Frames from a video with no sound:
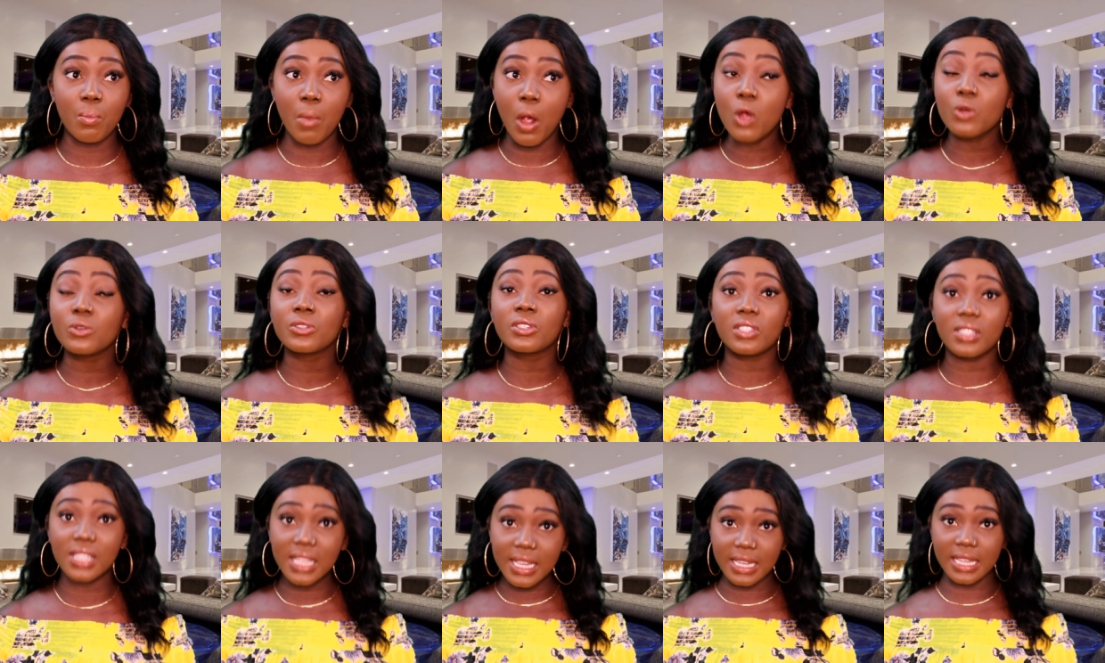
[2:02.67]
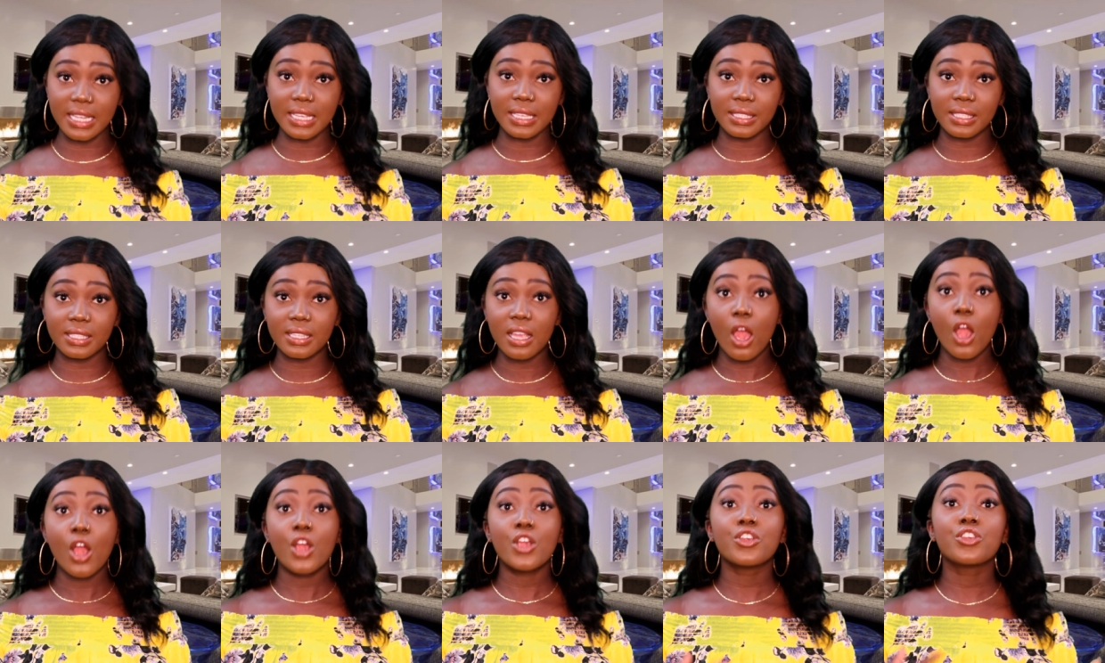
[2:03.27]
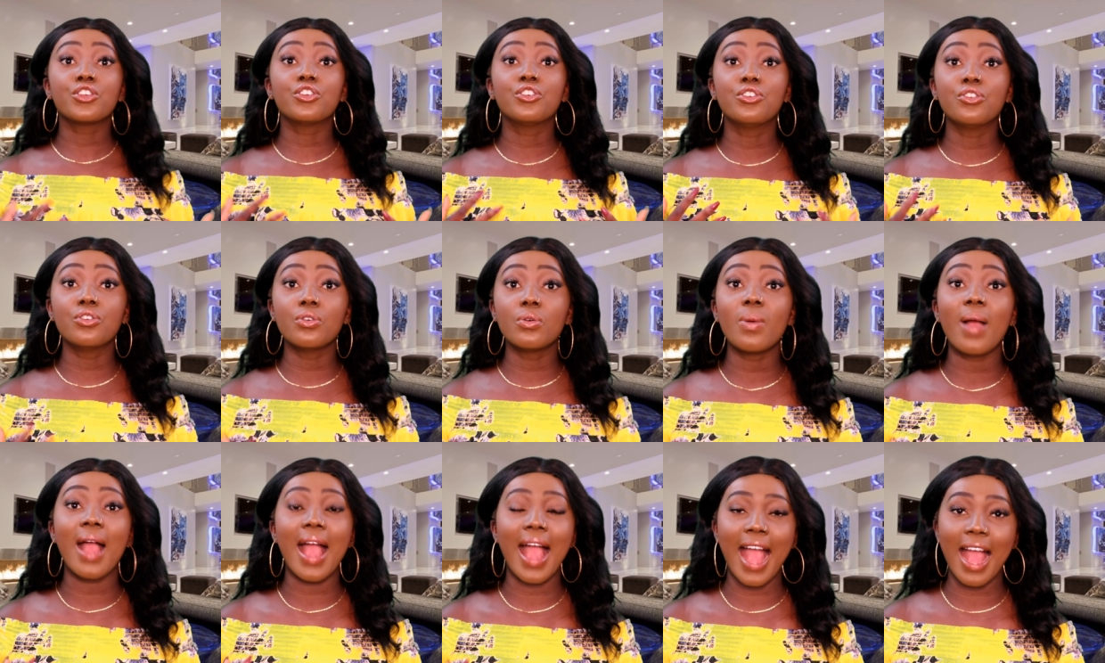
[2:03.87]
most cities,
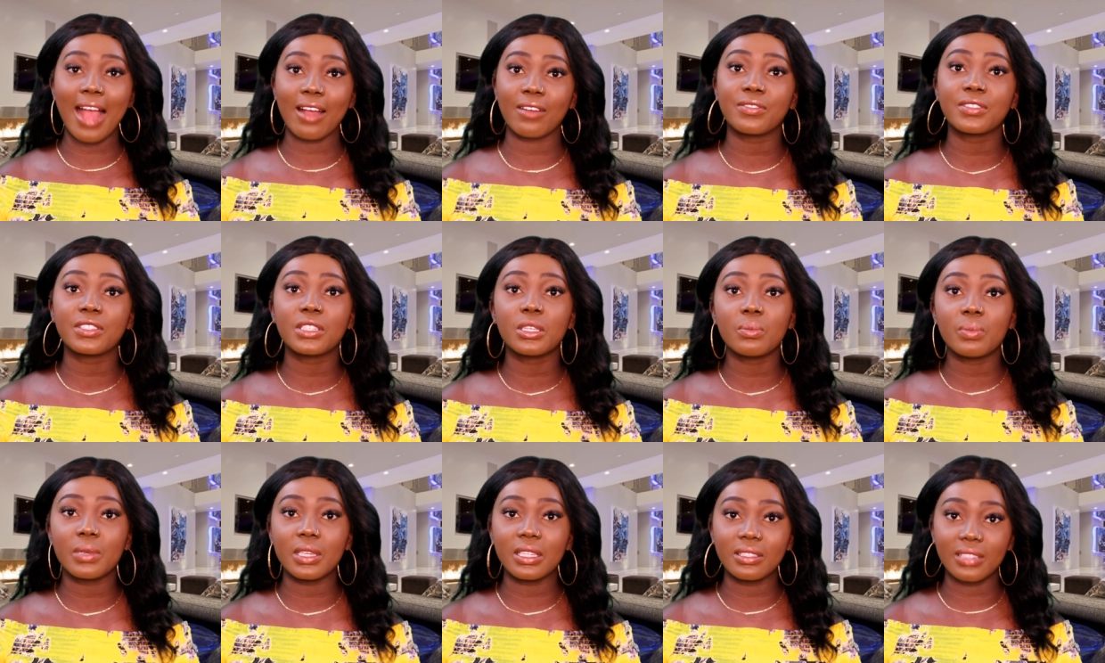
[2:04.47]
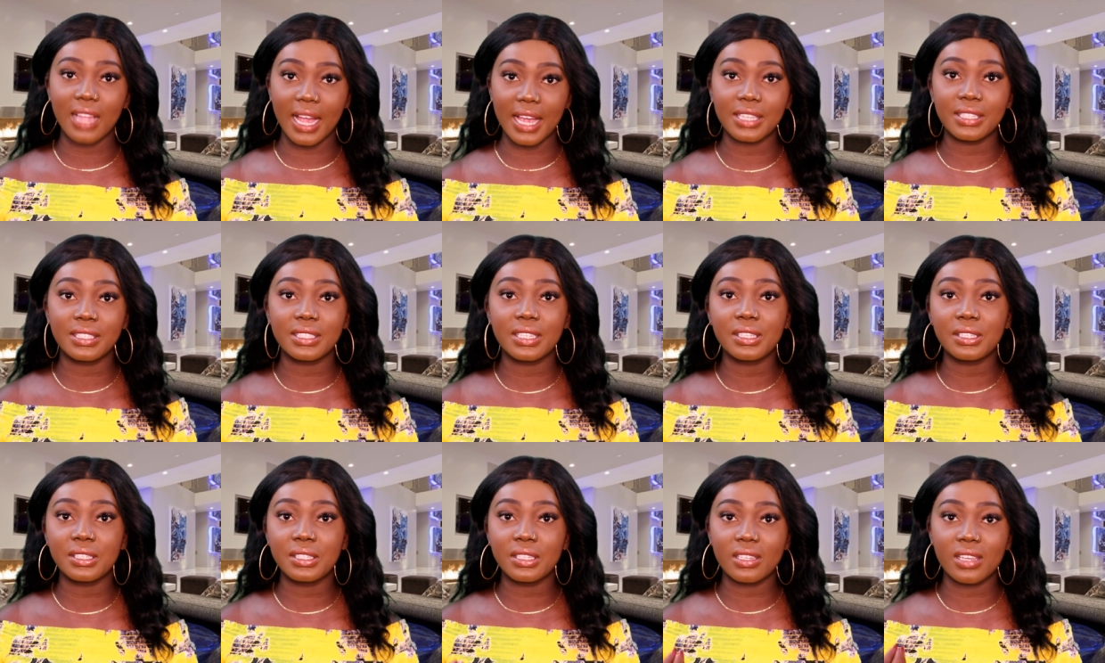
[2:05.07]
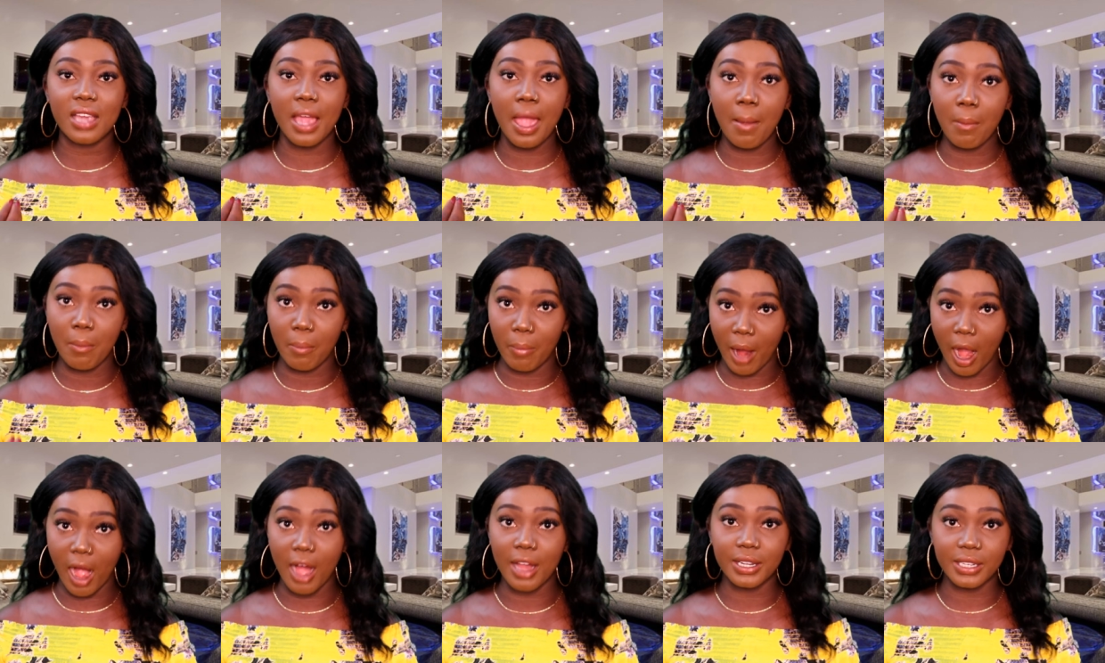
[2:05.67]
you have to be licensed
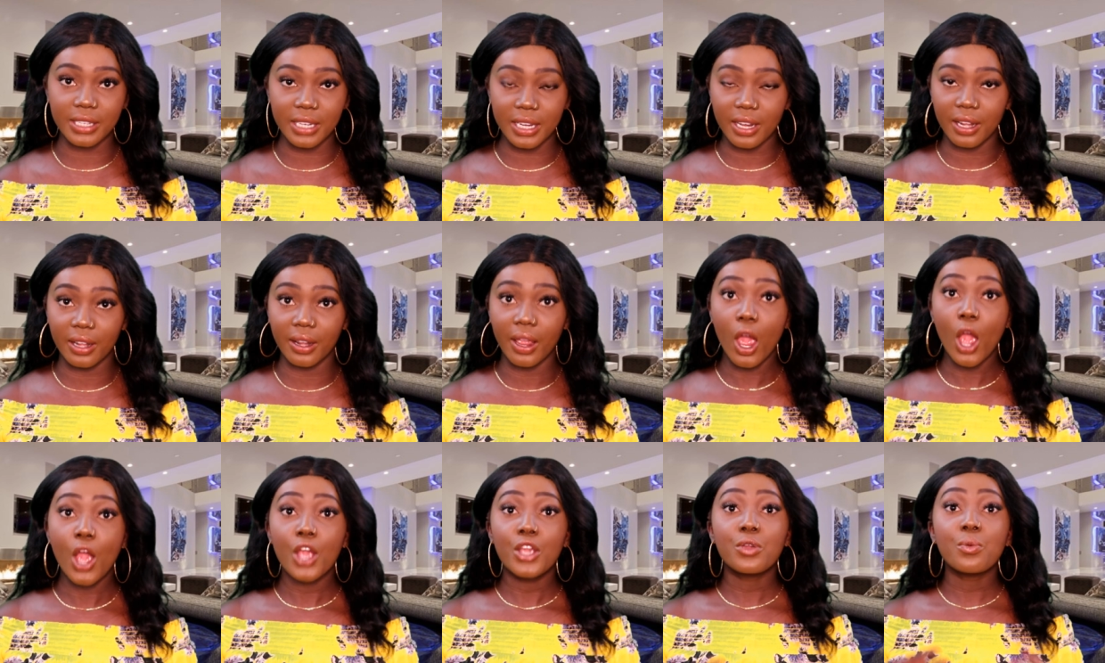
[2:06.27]
and bonded.